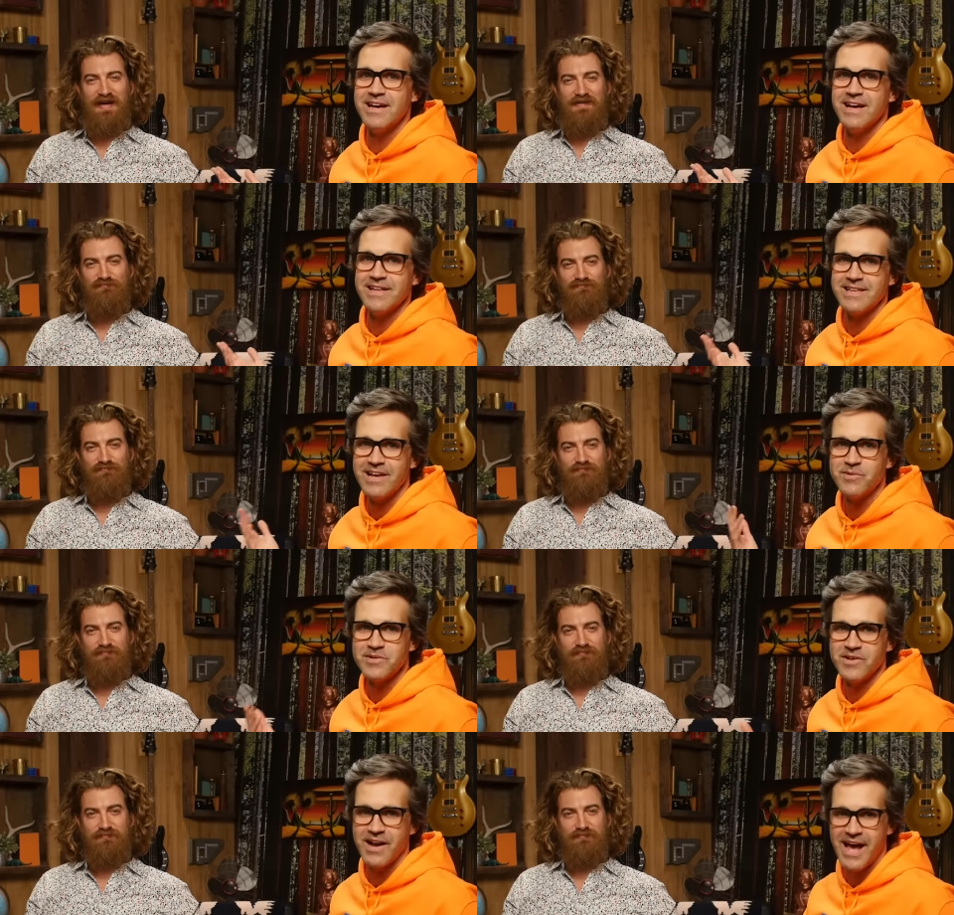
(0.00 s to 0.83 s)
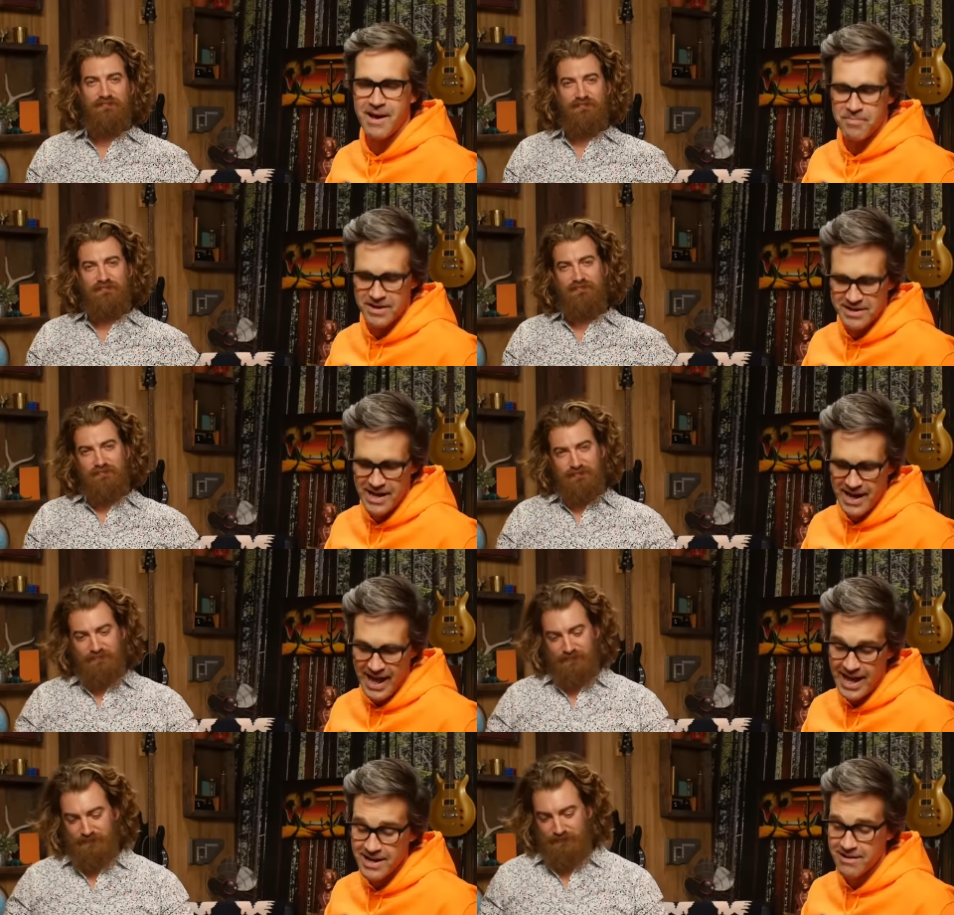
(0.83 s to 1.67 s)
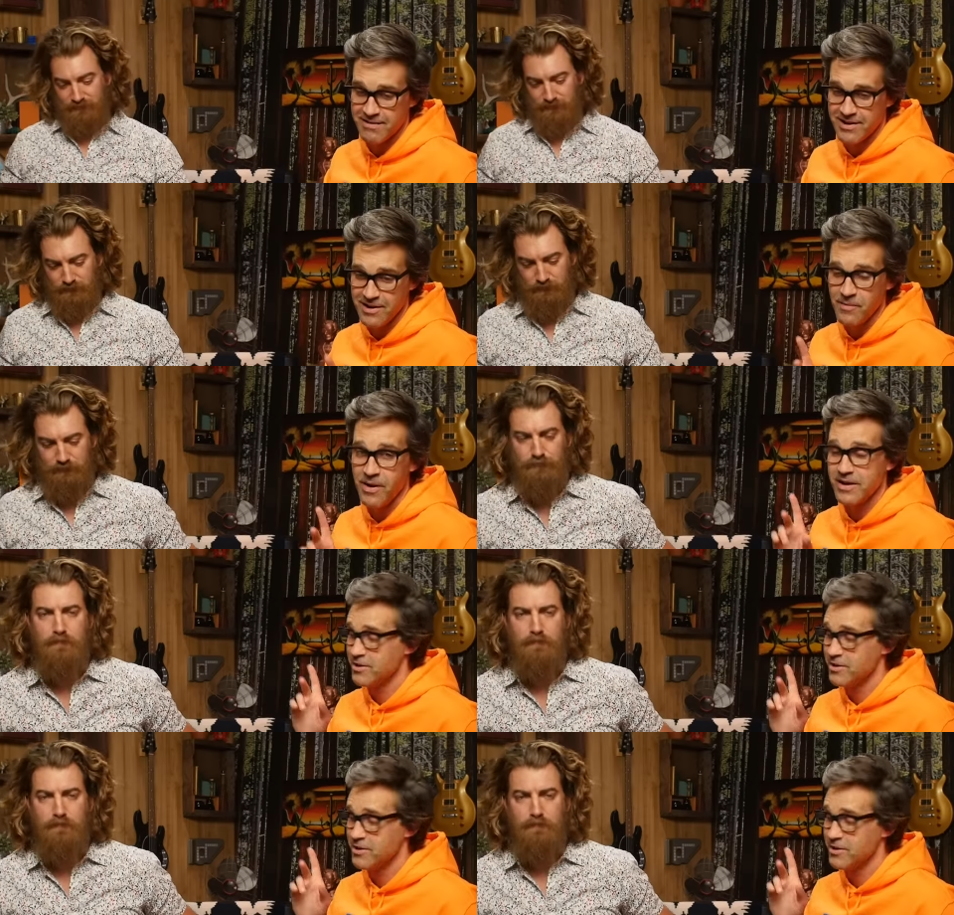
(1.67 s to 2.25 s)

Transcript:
Speaker 1: that. That's what's gonna happen today. And you know what?